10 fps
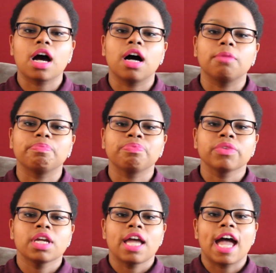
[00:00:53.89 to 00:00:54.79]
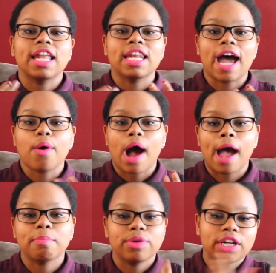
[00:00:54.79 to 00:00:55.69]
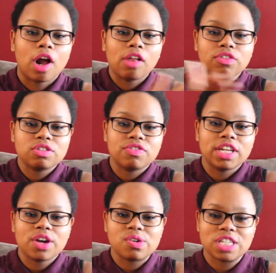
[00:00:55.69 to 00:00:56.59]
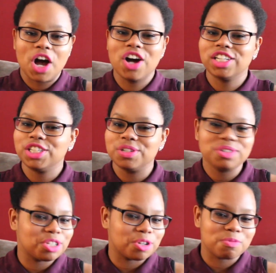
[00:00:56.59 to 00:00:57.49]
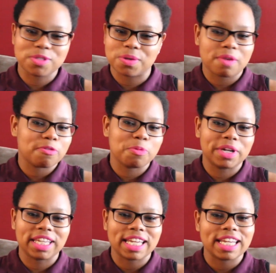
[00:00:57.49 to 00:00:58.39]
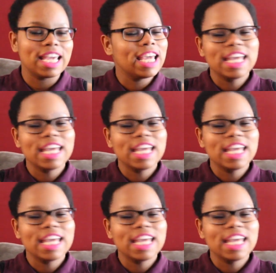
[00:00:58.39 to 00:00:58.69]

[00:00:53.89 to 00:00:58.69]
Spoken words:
And now I'm putting all of those videos on YouTube so everyone can